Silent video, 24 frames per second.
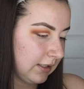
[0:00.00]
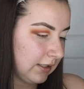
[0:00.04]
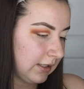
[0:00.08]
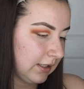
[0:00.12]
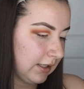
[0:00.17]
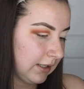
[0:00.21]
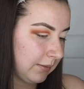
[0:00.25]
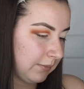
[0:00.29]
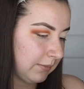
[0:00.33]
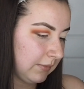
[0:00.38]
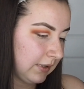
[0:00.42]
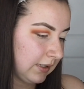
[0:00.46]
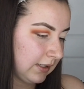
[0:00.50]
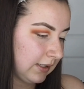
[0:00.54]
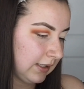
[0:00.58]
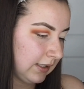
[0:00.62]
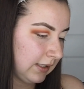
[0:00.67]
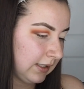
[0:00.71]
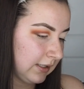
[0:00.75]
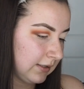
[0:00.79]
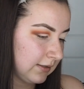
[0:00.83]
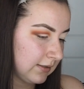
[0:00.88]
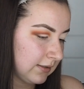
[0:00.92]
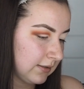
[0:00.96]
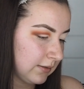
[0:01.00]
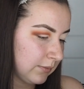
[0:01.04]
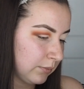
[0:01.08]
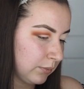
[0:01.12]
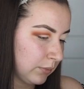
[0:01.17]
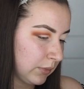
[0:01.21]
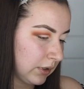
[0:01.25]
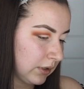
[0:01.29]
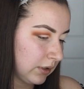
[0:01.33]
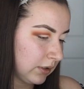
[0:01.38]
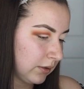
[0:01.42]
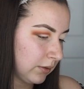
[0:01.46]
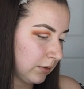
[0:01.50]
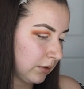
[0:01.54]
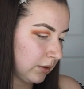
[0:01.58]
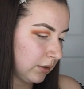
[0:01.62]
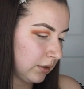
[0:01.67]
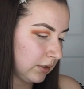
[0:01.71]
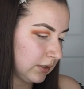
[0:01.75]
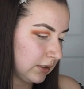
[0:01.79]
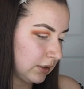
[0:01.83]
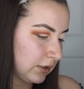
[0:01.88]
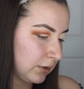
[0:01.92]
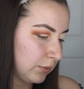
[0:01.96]
Now I'm going to get some
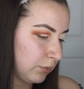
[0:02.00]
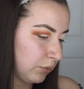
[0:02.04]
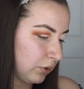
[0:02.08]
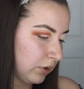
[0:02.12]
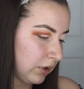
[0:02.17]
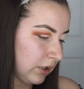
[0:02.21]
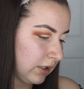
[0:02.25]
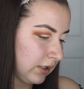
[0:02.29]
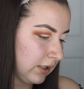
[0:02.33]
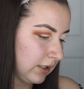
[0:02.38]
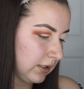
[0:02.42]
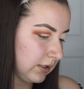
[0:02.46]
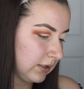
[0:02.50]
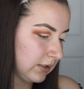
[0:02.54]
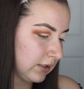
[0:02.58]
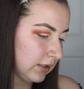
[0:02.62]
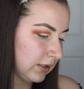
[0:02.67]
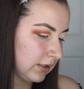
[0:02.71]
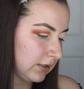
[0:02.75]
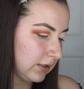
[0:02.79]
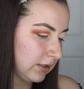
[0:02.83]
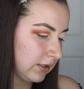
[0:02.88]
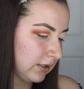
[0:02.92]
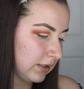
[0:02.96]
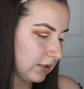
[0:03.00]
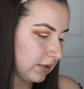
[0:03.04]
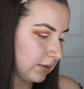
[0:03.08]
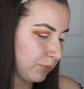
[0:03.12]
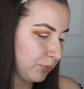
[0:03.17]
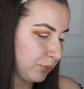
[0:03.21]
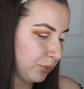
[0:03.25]
product onto this